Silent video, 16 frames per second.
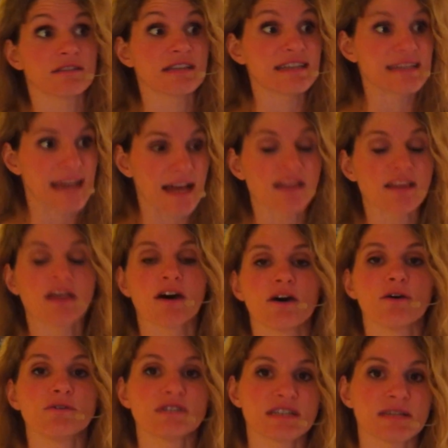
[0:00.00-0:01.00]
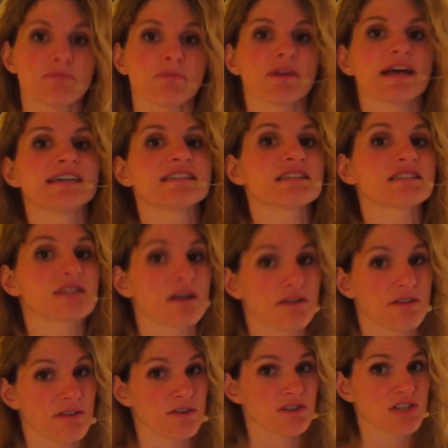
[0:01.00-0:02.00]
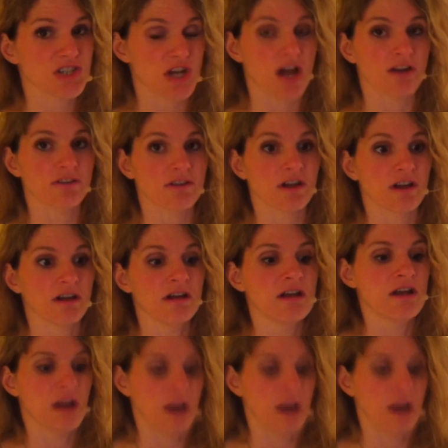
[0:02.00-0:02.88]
The yellow symbolizes our third chakra.